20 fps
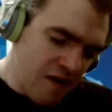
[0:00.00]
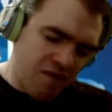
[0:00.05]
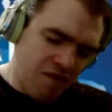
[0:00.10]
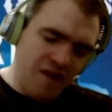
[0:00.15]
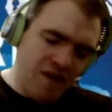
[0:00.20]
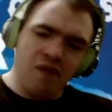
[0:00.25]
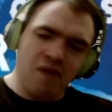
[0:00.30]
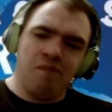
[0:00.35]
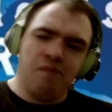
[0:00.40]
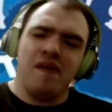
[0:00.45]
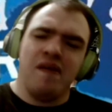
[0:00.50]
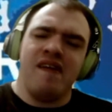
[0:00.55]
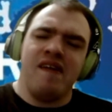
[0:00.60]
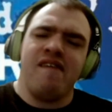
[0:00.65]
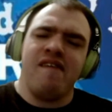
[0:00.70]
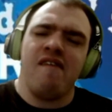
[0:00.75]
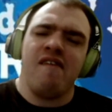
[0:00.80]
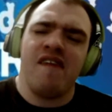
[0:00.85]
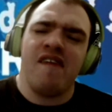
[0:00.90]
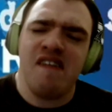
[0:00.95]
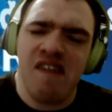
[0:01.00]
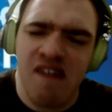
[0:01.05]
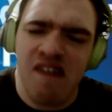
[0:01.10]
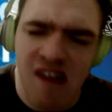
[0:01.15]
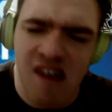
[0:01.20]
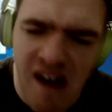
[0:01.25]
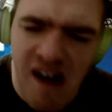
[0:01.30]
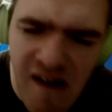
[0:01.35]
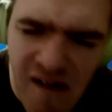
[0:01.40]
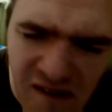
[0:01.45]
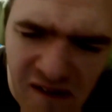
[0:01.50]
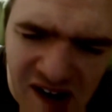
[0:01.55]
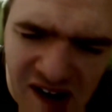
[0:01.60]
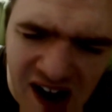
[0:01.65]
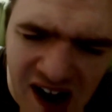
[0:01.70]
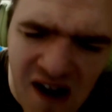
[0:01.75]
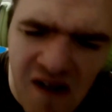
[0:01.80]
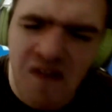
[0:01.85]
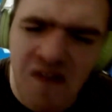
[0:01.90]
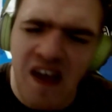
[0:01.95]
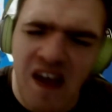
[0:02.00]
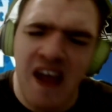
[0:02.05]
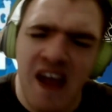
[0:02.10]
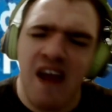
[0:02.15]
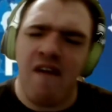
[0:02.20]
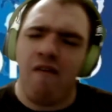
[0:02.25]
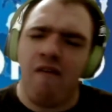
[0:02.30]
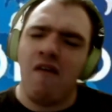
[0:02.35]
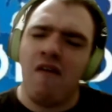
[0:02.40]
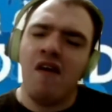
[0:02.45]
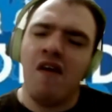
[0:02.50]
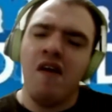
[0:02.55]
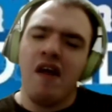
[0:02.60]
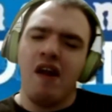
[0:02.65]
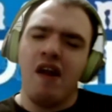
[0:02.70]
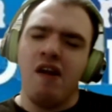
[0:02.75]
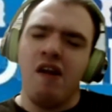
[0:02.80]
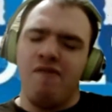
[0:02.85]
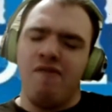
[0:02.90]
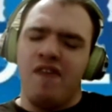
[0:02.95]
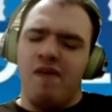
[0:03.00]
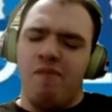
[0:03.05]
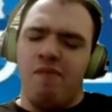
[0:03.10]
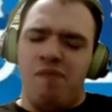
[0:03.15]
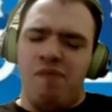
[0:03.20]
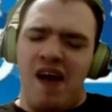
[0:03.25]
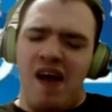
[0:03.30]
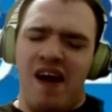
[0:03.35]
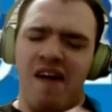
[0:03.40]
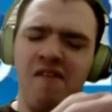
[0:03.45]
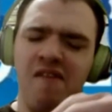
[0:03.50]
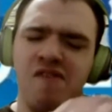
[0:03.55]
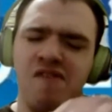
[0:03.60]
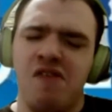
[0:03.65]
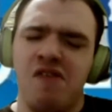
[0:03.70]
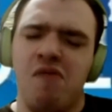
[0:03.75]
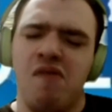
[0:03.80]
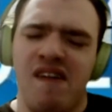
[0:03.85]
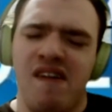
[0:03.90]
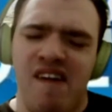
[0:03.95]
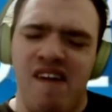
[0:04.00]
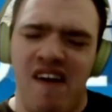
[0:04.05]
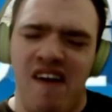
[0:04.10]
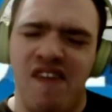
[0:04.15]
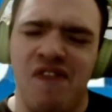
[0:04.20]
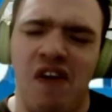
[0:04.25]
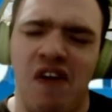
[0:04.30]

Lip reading: for the pitcher to stare down the hitter, for the batter to adjust